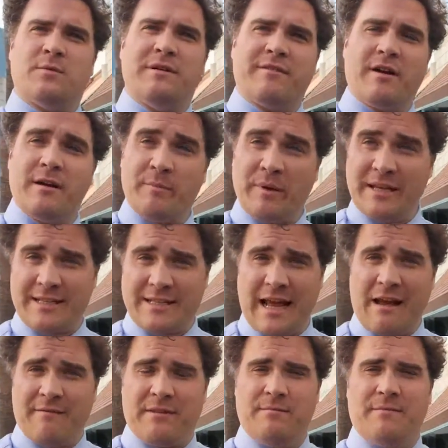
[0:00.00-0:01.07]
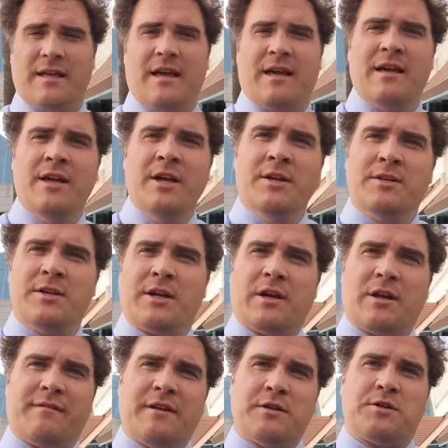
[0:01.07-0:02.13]
We're very pleased to have them. They're doing a
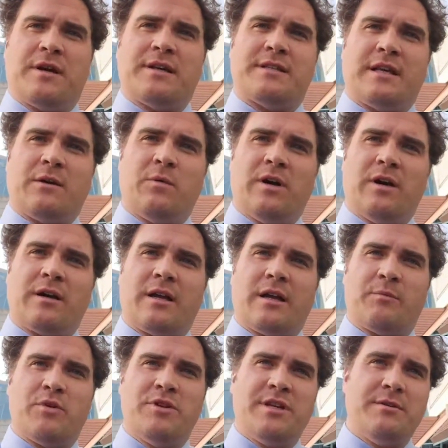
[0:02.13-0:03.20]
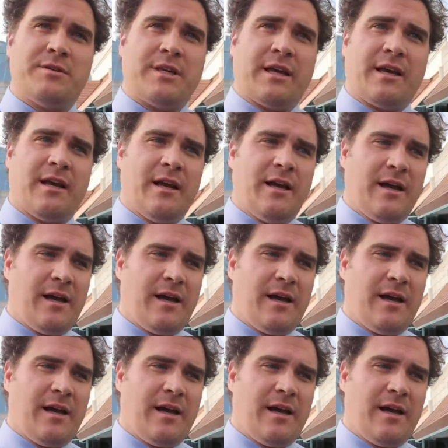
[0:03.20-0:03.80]
lot of interesting work producing